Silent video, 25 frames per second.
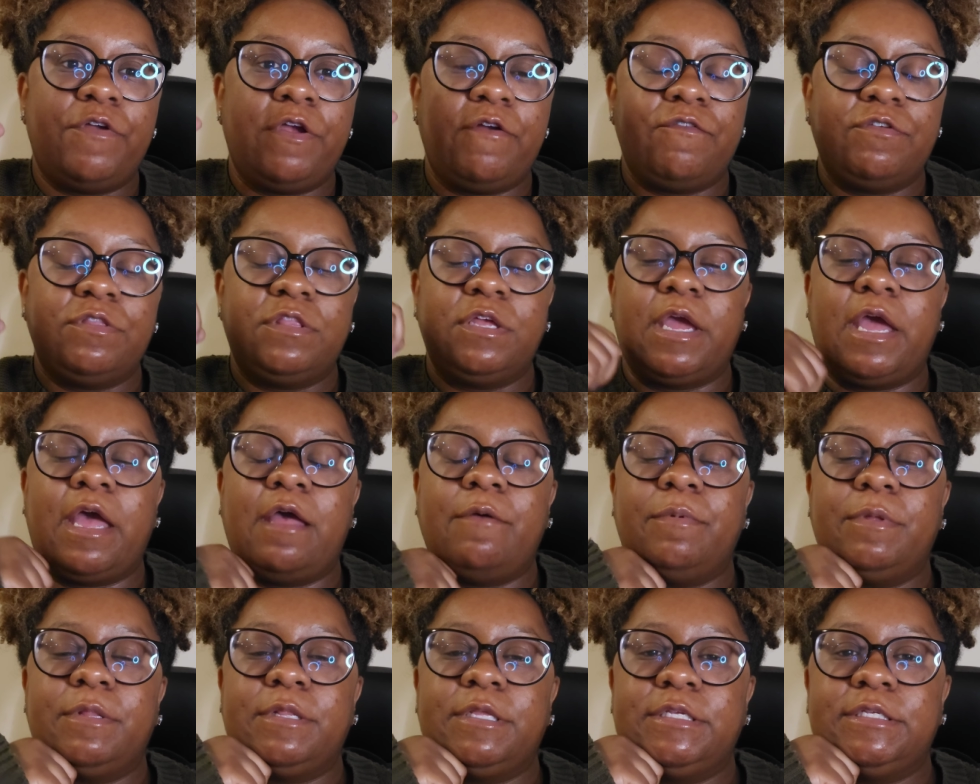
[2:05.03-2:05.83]
everything I
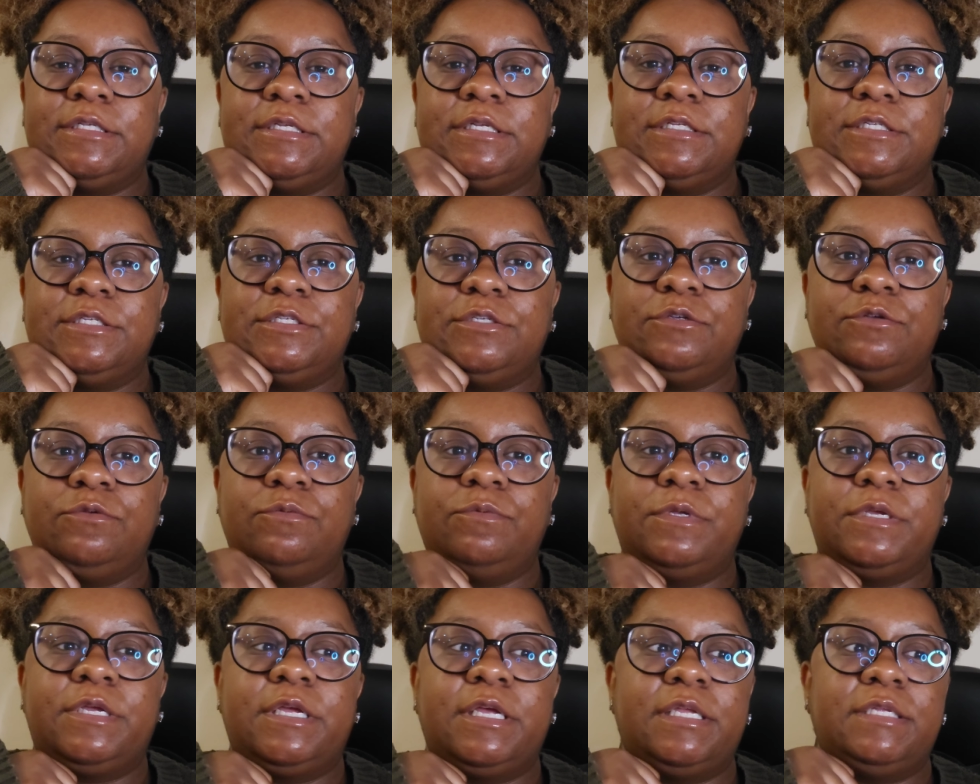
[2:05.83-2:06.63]
had been listening to
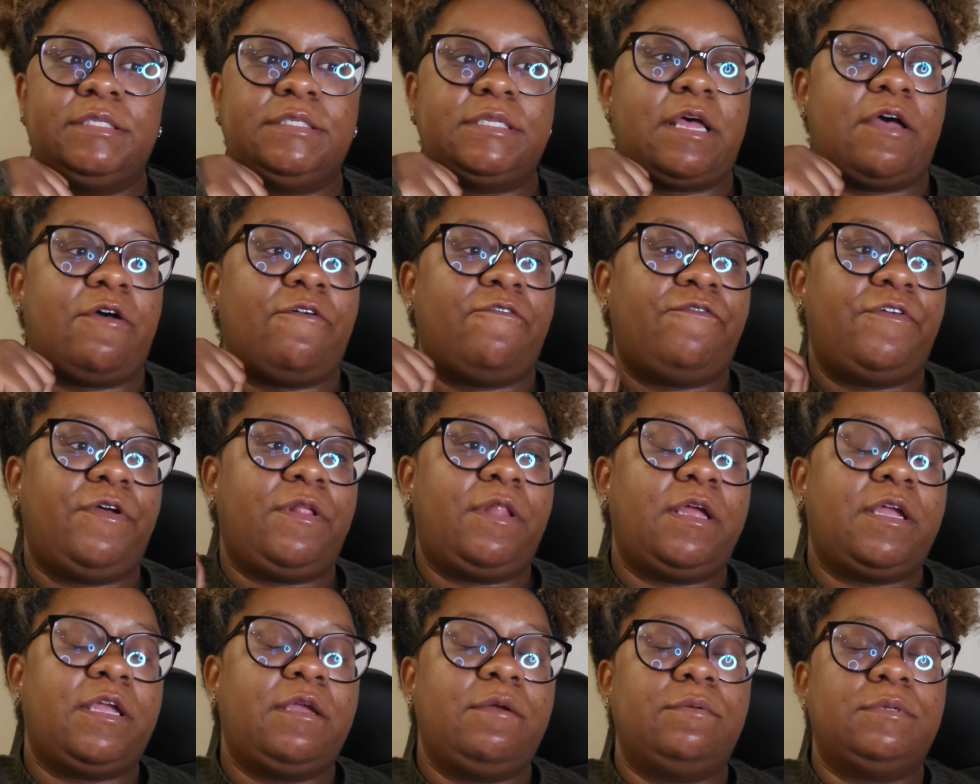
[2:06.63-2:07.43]
because I felt
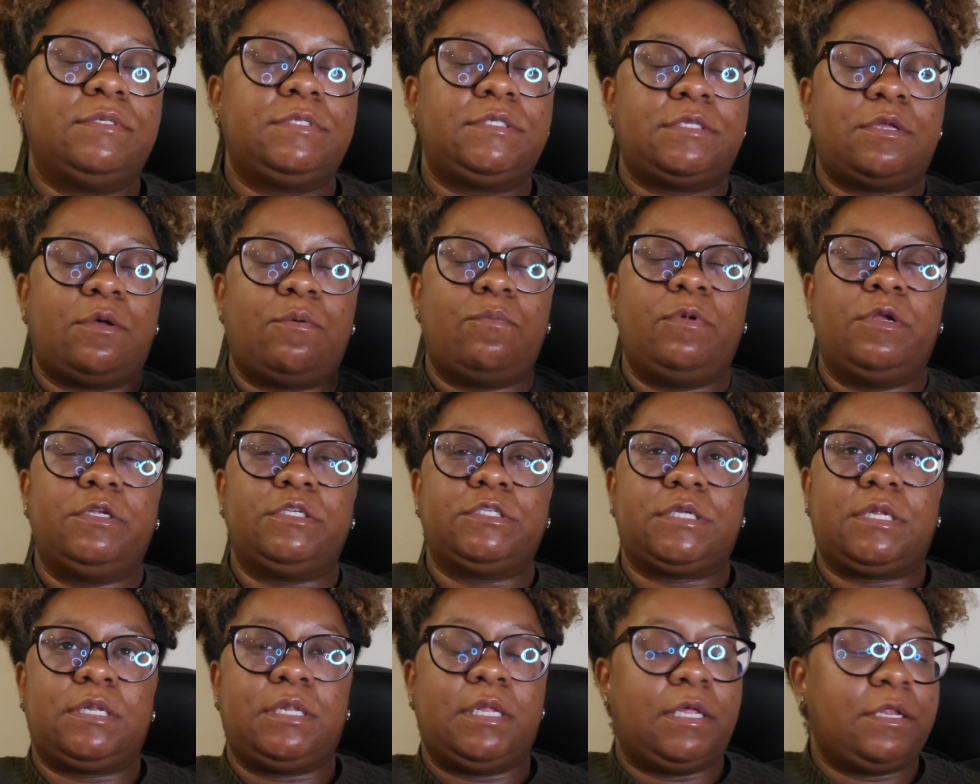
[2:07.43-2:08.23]
like it was so
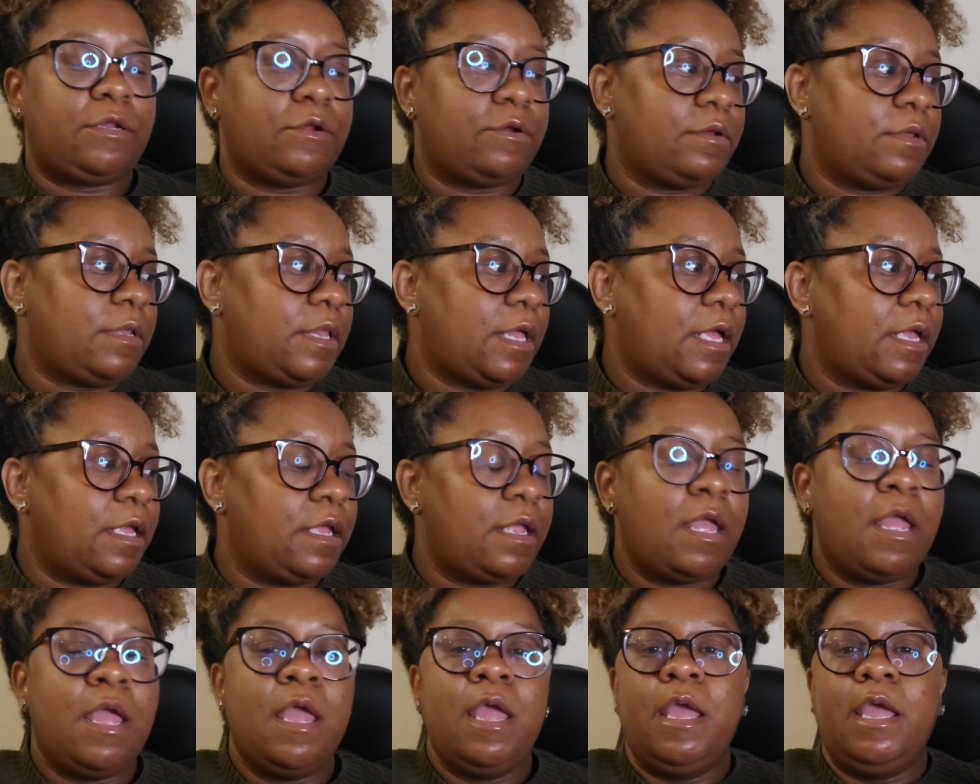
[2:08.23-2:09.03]
much clutter. Like
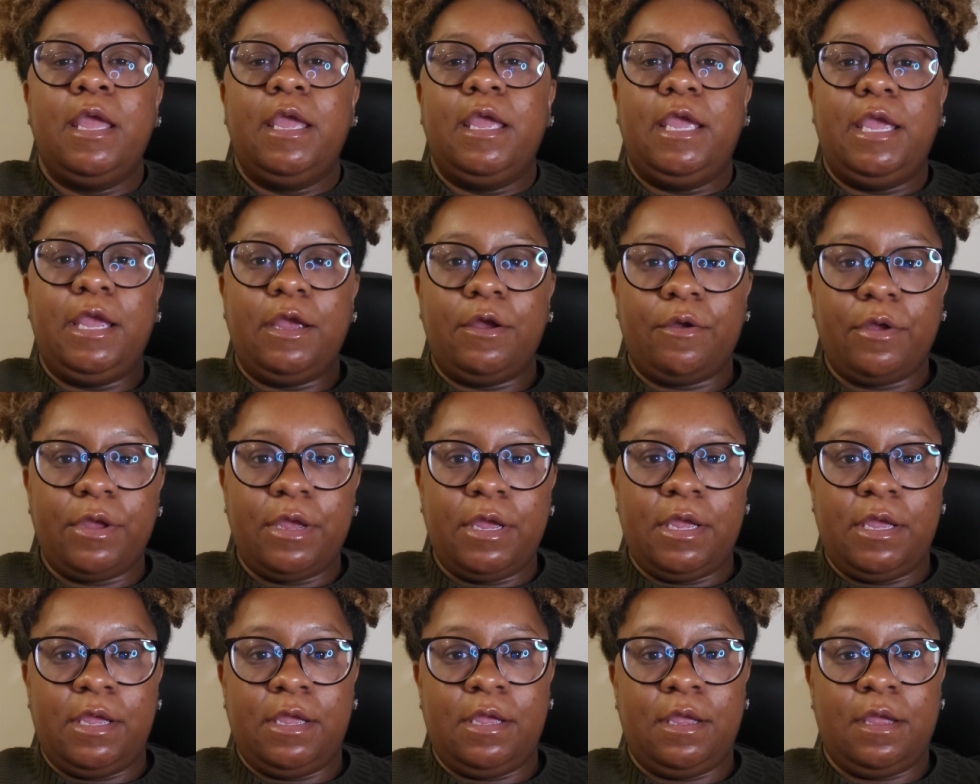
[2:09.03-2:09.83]

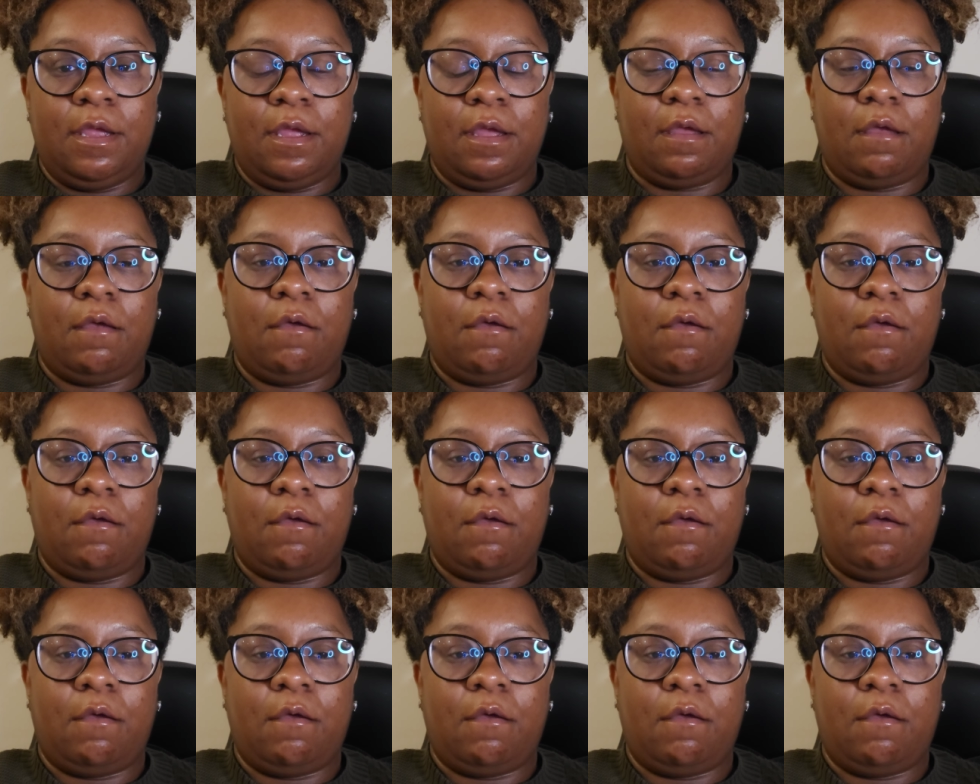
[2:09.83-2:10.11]
hearing